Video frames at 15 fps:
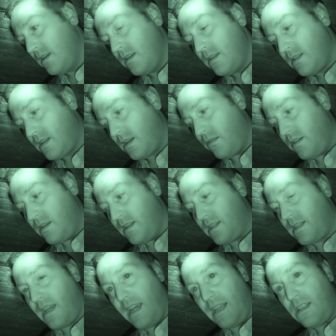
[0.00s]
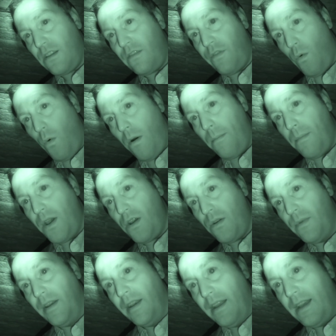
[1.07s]
Just get rid of this KT for one
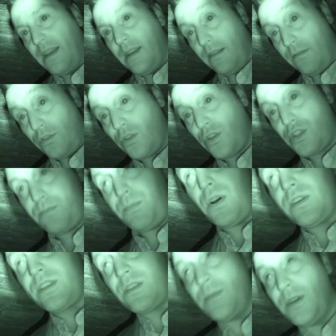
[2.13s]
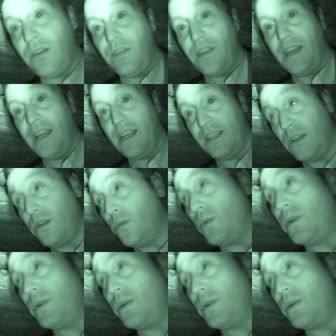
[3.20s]
moment. Just spotted something over there and I don't know